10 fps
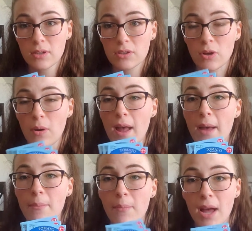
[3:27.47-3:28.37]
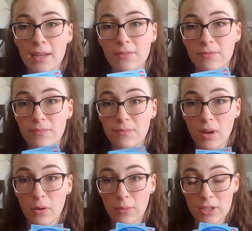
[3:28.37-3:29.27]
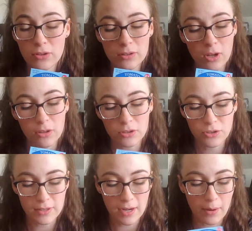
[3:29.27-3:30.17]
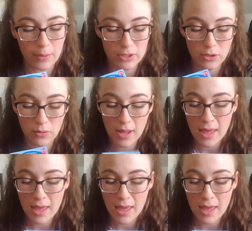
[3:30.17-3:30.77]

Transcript: So at my original Dollar Tree that I went to,